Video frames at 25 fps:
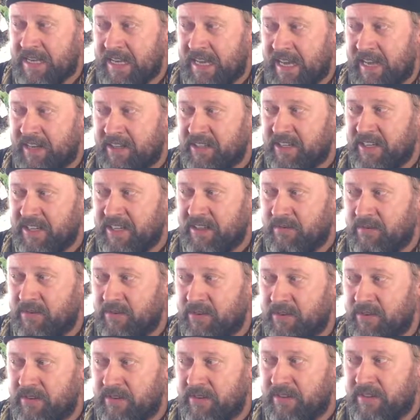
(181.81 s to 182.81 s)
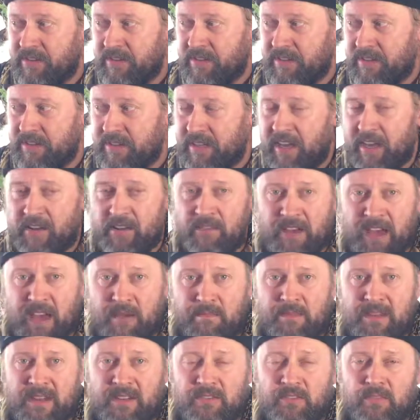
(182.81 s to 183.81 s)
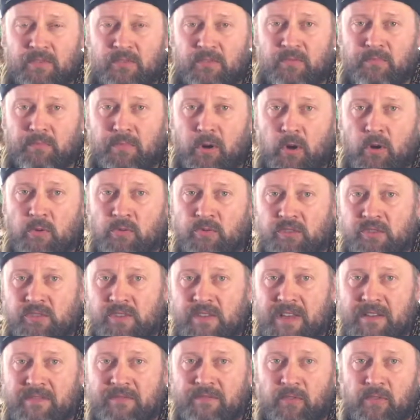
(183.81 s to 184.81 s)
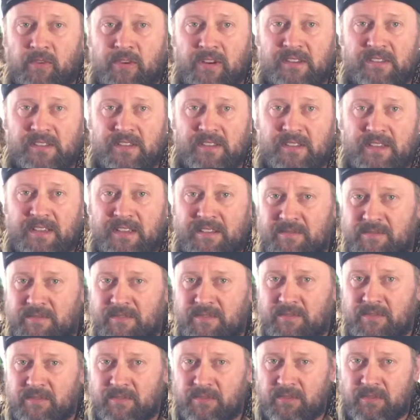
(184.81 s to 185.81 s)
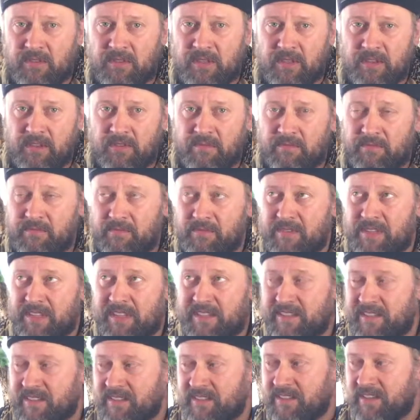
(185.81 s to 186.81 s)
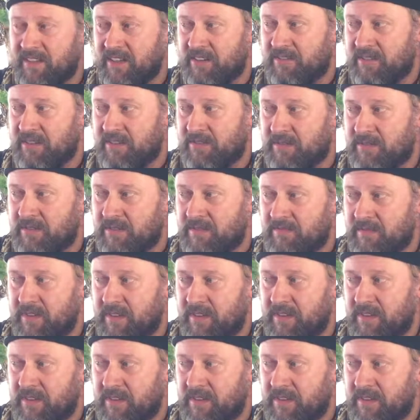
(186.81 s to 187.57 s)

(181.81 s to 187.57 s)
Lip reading: actually were kind of happy to pose for us, and they got a decent series